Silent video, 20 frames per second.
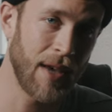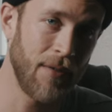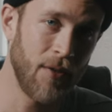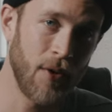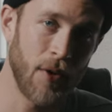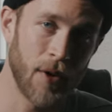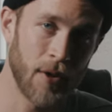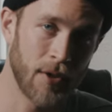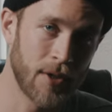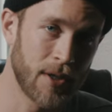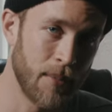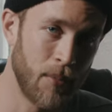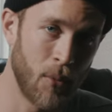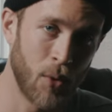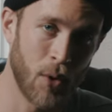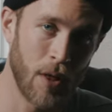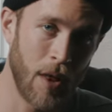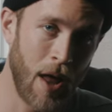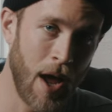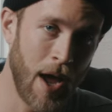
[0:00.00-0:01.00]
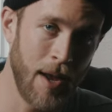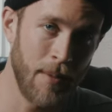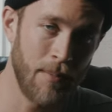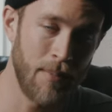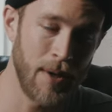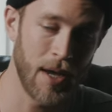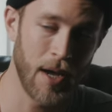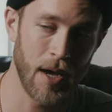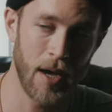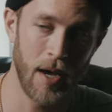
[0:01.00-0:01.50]
giving her some more light
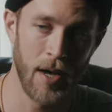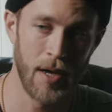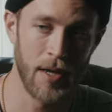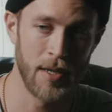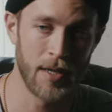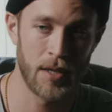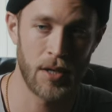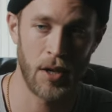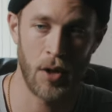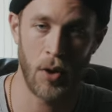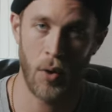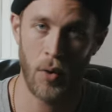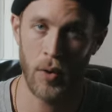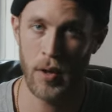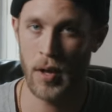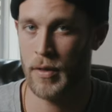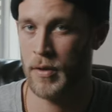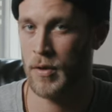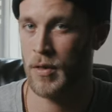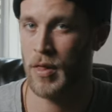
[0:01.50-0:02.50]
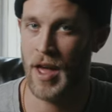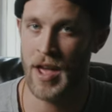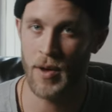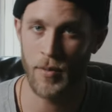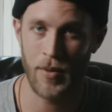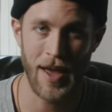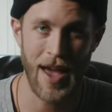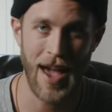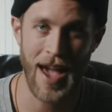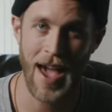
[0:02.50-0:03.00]
because the only other light
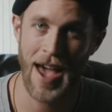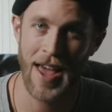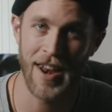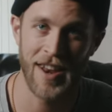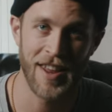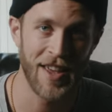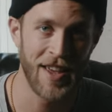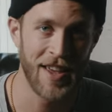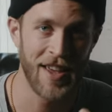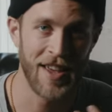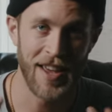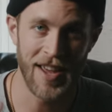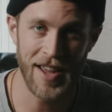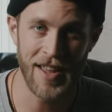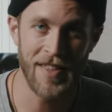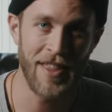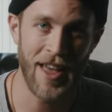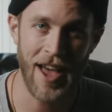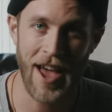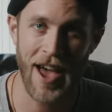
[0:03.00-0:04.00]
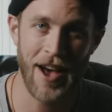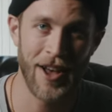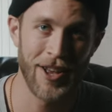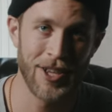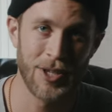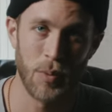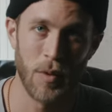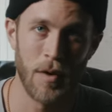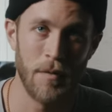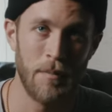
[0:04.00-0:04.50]
we had in the
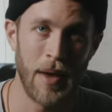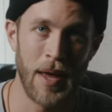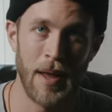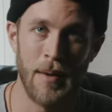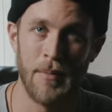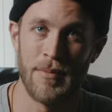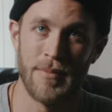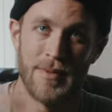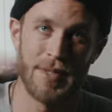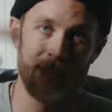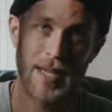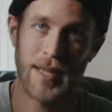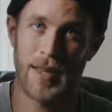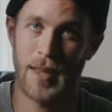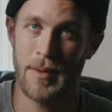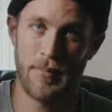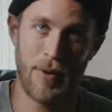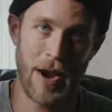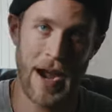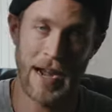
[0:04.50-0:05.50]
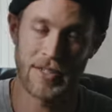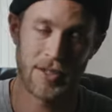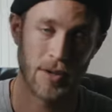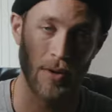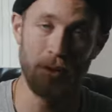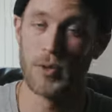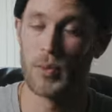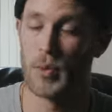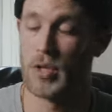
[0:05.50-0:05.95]
house would have been ceiling practicals,